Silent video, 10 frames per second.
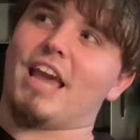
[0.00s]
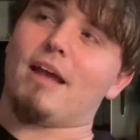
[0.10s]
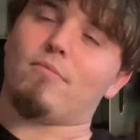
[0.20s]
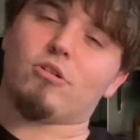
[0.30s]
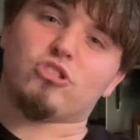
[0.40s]

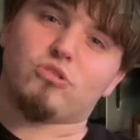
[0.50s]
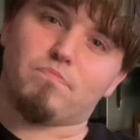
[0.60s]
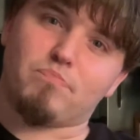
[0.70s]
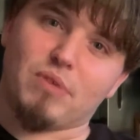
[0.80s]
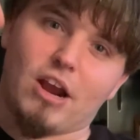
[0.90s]
camera
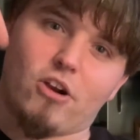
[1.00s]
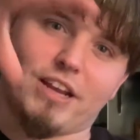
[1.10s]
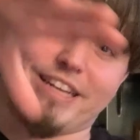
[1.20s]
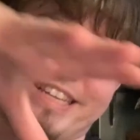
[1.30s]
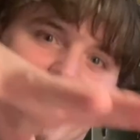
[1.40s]
just
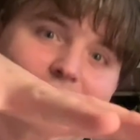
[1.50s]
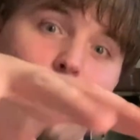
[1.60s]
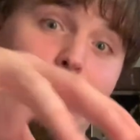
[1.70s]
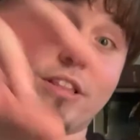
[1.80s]
bearing down,